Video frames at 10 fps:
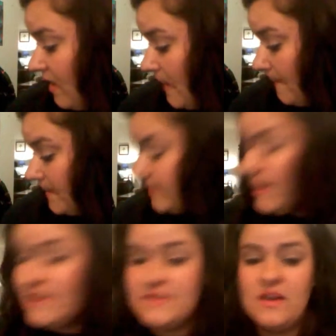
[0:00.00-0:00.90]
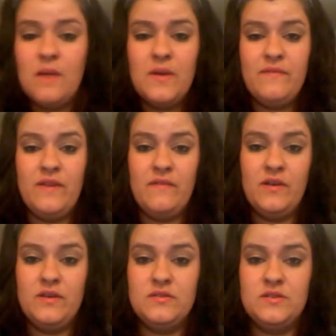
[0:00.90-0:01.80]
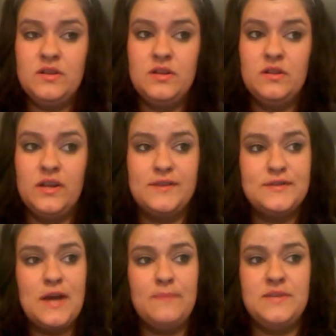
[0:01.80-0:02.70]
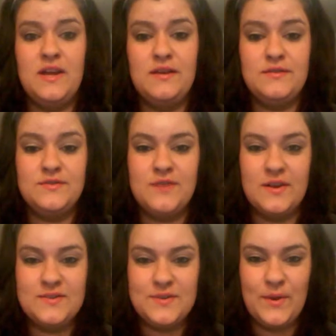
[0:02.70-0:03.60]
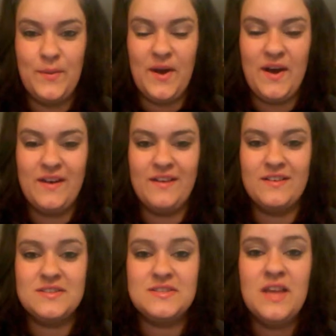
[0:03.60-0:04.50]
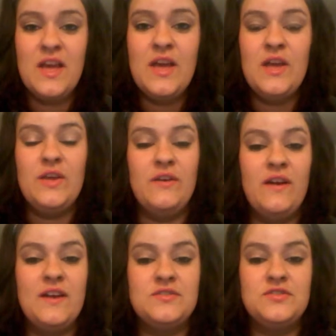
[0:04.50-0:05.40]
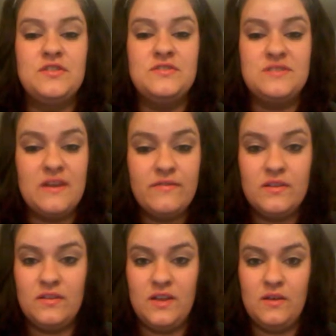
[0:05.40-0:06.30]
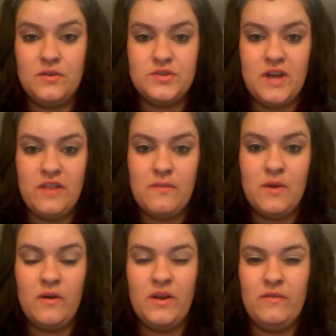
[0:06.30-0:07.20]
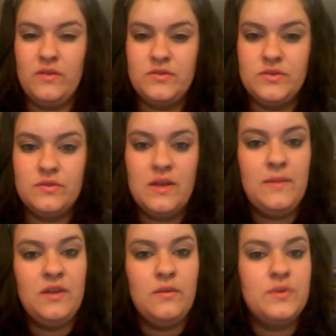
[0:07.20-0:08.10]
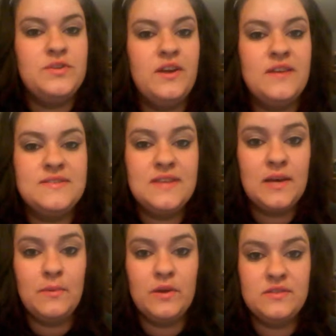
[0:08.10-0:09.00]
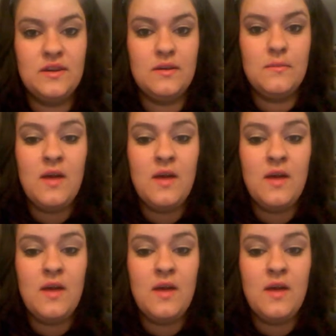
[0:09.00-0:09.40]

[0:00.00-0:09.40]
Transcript: But that is all my favorite, like, top 10 drugstore products. You guys should definitely go try them out, and if you do, let me know what you guys think about them.